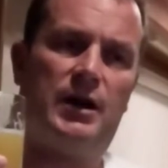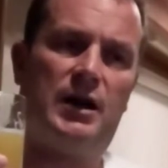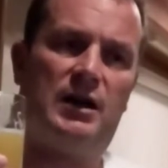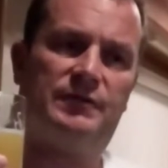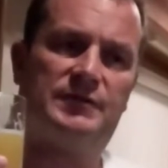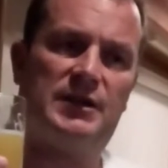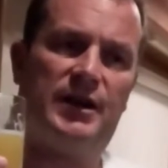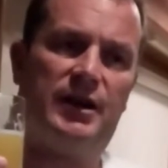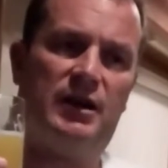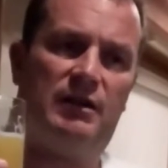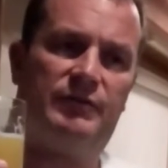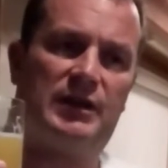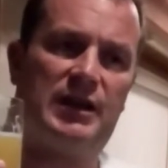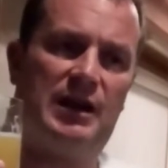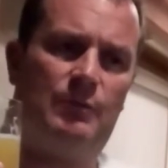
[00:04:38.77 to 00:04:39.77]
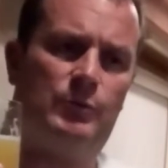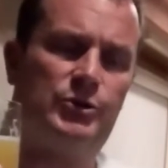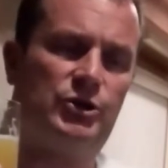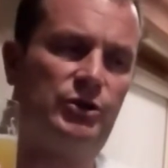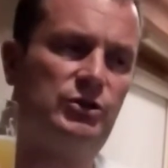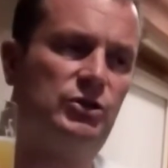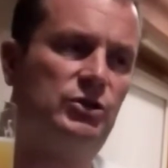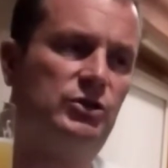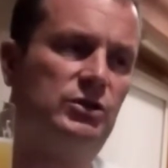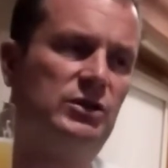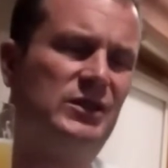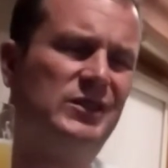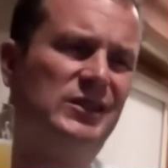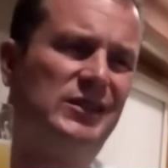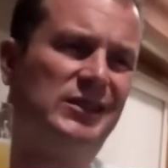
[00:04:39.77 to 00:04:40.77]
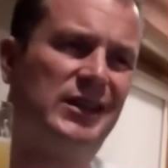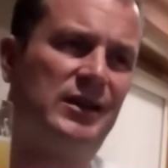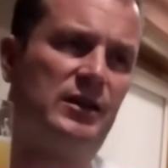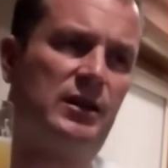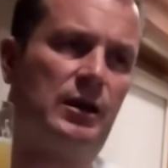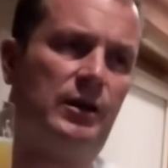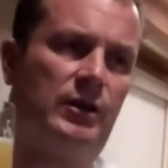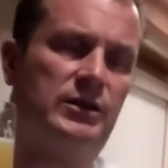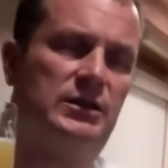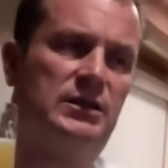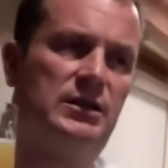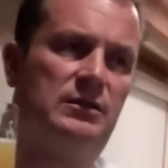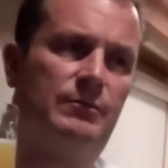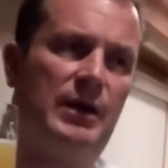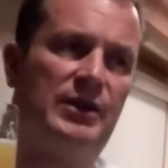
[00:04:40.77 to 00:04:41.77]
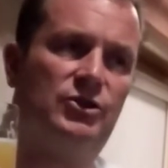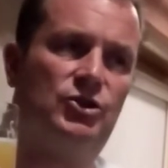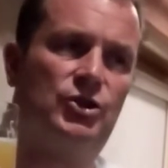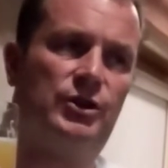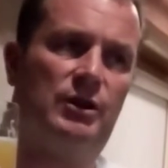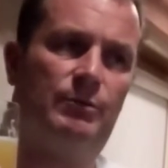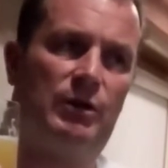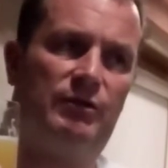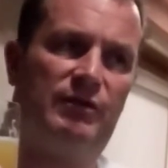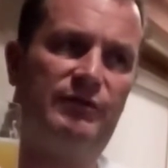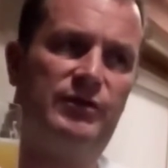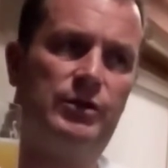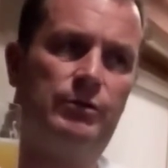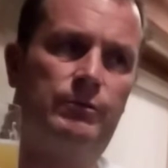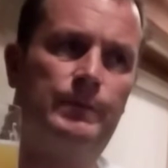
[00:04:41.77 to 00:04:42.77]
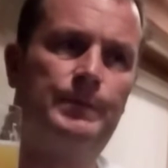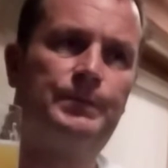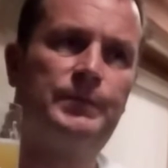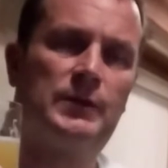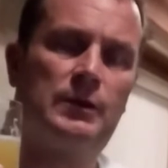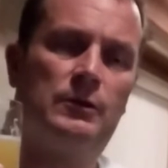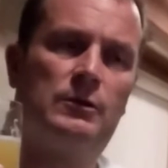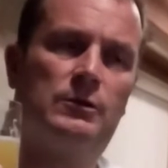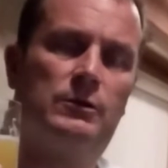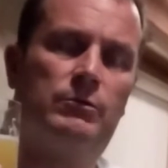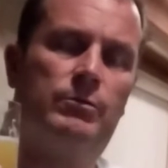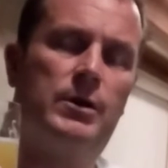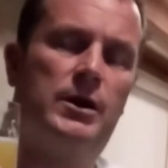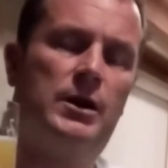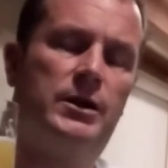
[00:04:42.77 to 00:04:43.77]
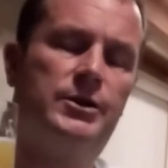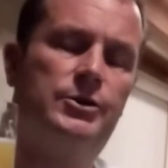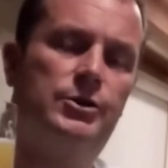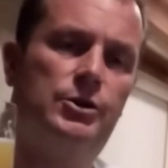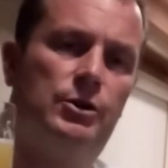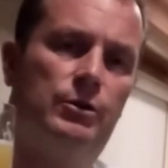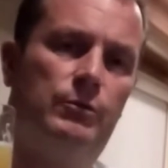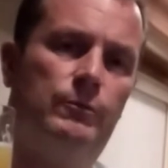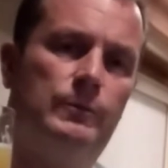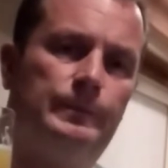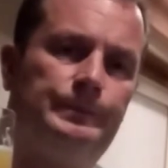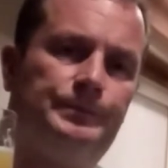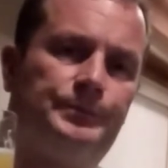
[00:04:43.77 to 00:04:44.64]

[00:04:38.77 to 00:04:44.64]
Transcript: after half a can, which I think I didn't mention it in my review, you really knew